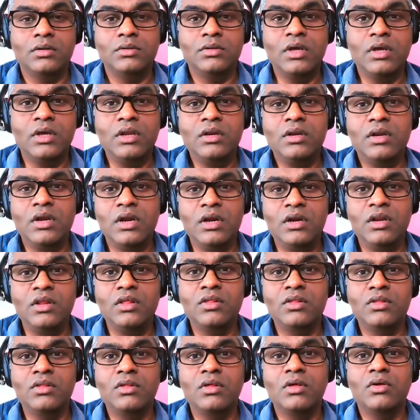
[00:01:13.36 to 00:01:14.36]
then it
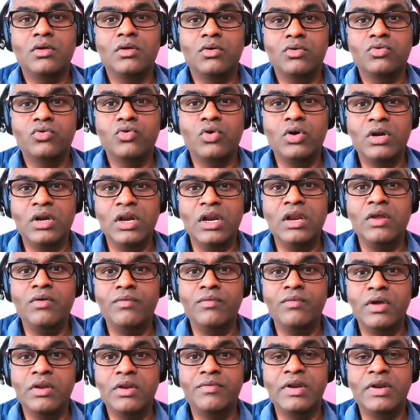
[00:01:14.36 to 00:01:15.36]
is certainly
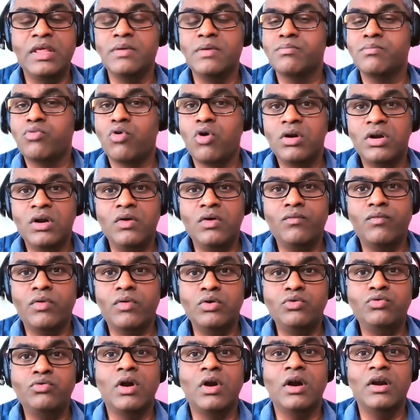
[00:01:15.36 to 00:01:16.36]
very, very important
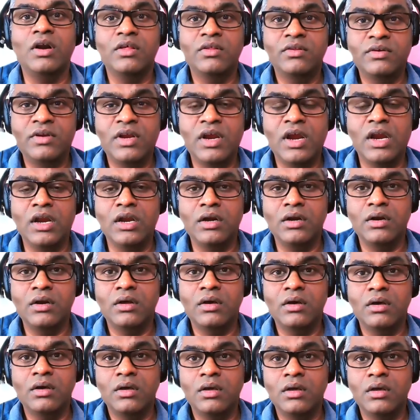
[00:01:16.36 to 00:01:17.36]
for you to understand
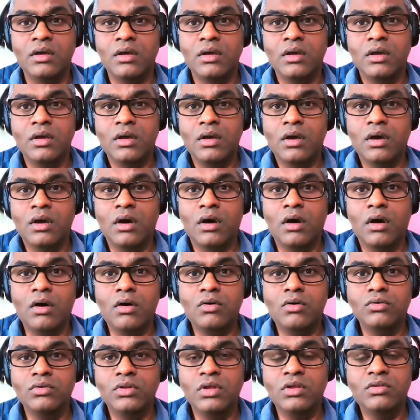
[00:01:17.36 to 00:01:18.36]

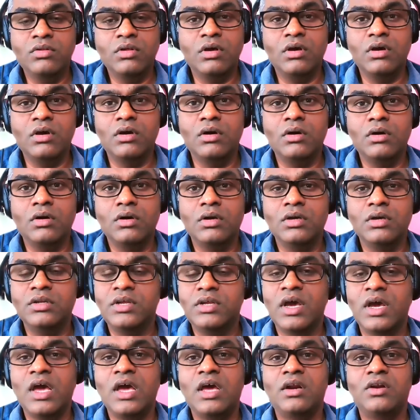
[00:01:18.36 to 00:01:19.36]
how this
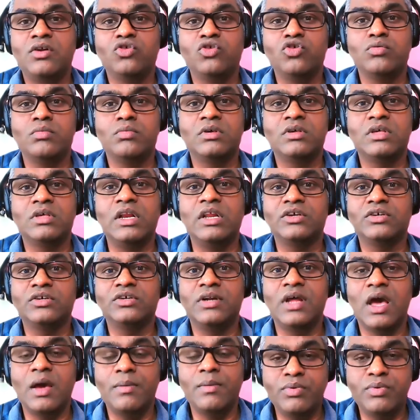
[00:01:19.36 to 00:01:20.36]
entire resume
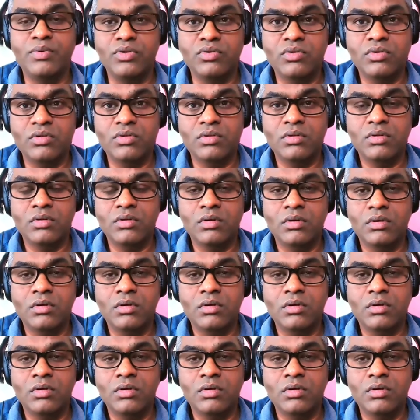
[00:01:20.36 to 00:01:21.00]
selection happens.